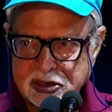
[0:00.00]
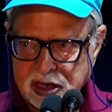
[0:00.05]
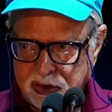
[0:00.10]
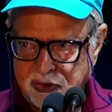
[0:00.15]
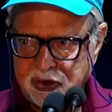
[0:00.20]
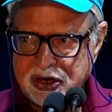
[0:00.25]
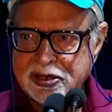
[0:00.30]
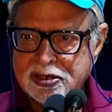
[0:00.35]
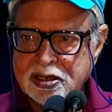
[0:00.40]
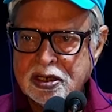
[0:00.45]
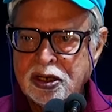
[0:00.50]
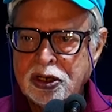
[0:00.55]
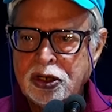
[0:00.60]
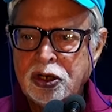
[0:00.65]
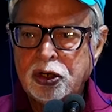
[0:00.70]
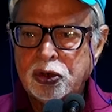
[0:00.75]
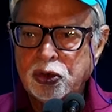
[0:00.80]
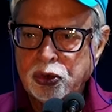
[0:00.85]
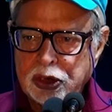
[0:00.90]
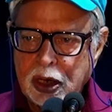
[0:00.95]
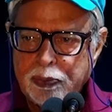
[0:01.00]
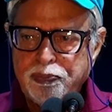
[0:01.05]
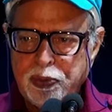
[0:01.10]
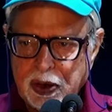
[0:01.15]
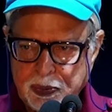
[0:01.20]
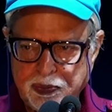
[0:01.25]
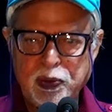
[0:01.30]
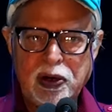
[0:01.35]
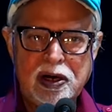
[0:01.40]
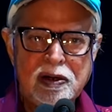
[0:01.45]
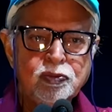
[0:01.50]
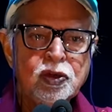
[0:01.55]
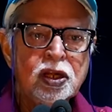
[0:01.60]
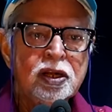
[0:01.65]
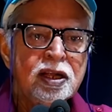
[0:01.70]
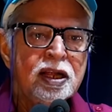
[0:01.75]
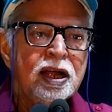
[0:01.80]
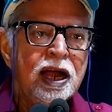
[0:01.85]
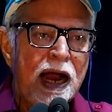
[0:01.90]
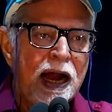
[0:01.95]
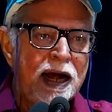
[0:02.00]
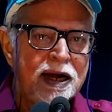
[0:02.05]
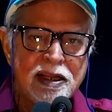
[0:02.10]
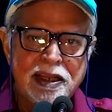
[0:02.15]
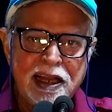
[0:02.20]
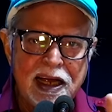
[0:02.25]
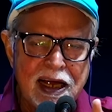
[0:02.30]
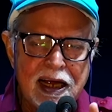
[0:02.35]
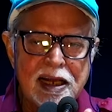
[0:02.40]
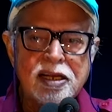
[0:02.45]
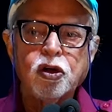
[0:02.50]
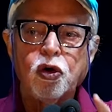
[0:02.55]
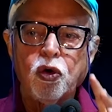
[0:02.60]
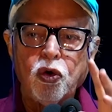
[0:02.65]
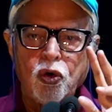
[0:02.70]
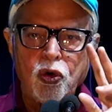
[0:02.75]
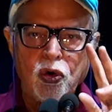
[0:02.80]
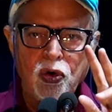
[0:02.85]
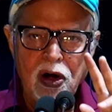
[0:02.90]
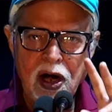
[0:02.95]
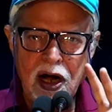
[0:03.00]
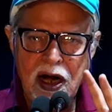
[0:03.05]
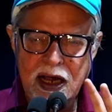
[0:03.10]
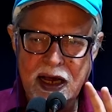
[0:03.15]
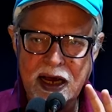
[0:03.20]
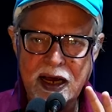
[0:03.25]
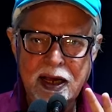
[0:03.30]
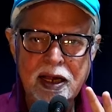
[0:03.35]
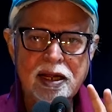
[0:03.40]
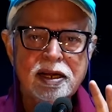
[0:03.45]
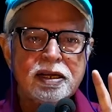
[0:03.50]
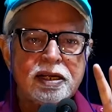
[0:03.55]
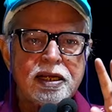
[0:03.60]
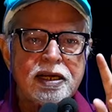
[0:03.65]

service to the people. And their only